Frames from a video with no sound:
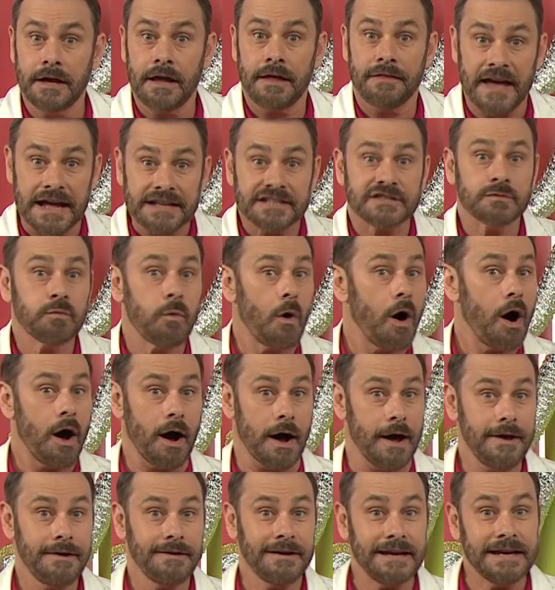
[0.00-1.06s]
That's
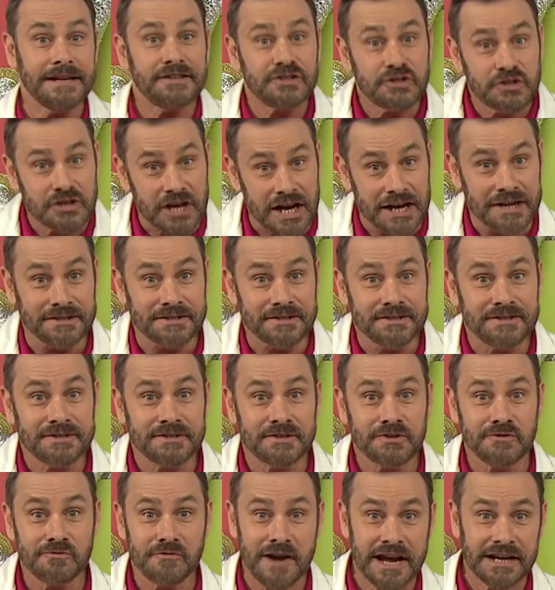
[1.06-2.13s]
why it changes
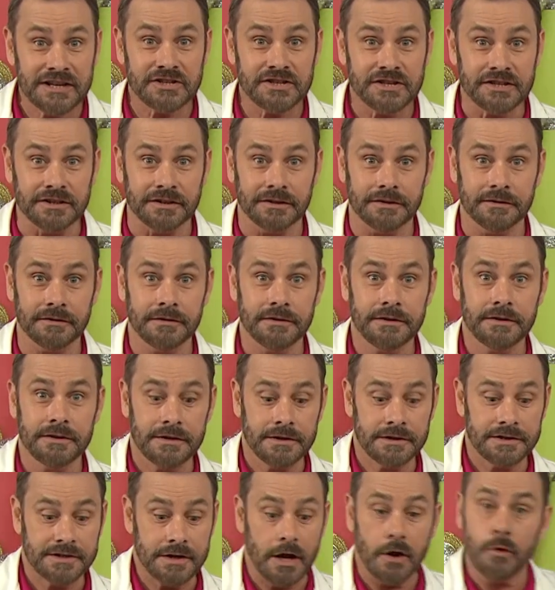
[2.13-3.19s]
direction.
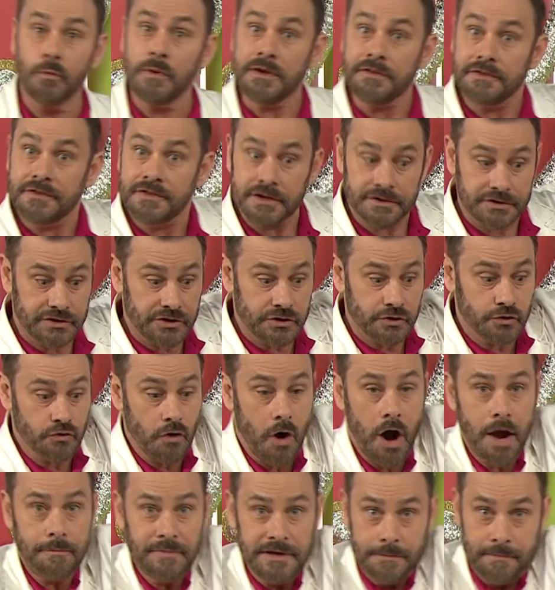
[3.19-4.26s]
So with the
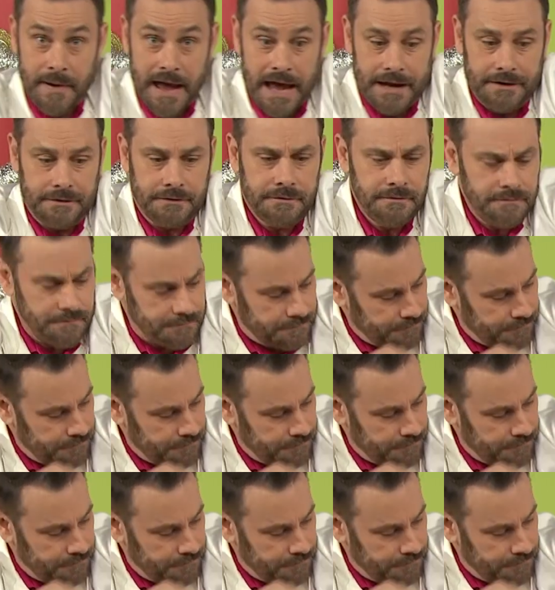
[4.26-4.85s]
stripy pattern,